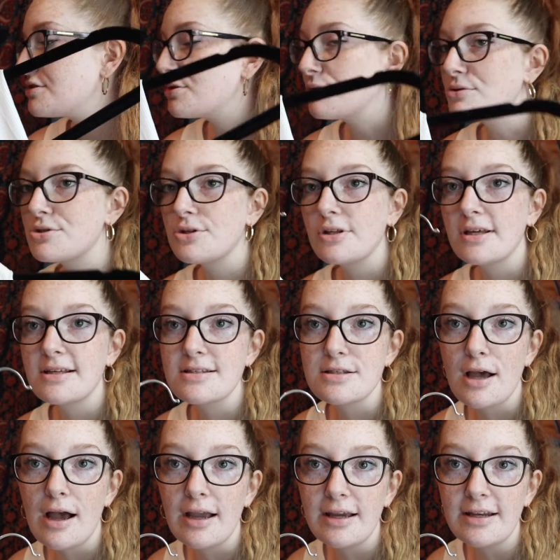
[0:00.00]
social
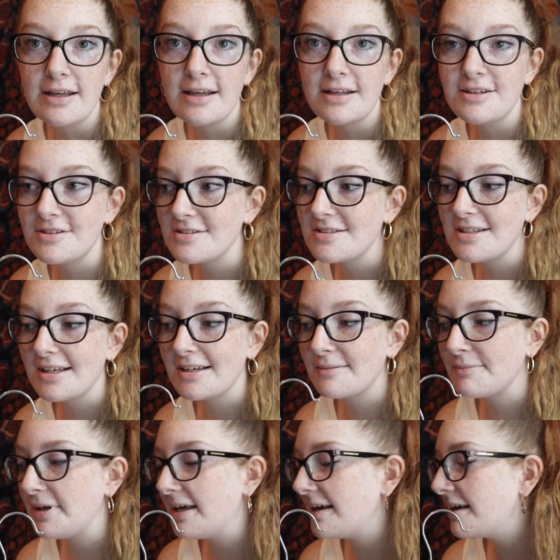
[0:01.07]
anxiety just like
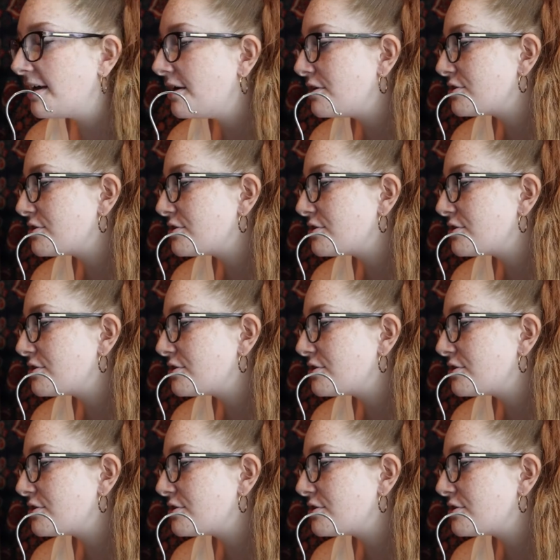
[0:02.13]
me.